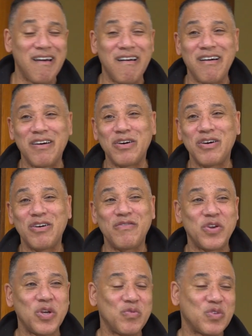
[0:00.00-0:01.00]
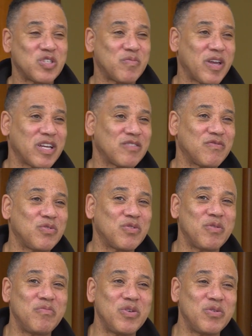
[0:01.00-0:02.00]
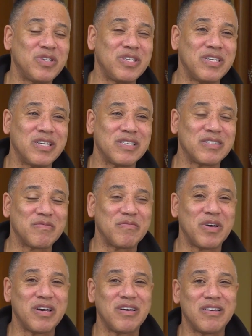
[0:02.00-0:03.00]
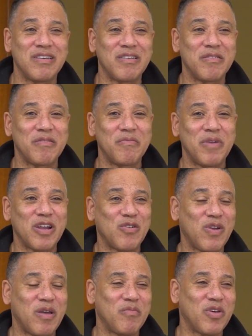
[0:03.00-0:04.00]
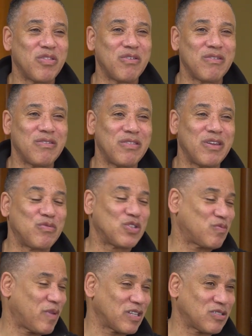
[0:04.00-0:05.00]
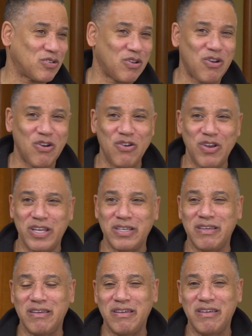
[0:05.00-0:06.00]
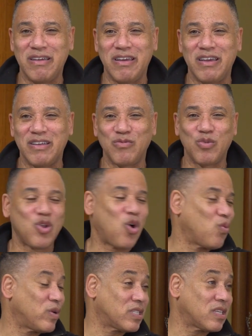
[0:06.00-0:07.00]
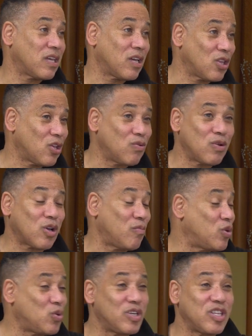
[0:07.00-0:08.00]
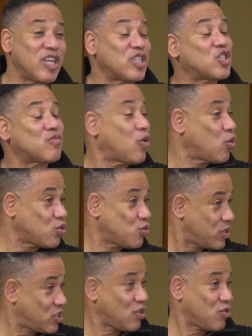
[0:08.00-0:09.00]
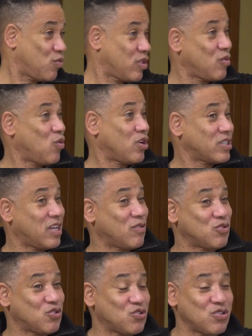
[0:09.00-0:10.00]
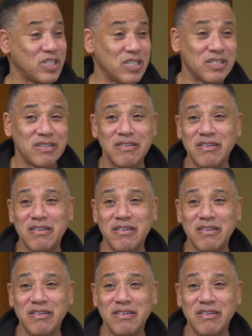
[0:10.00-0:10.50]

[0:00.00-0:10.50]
A very respectful community, as my grandmother, they respected her and would always say hello, a community that spoke to each other when they walked down the street.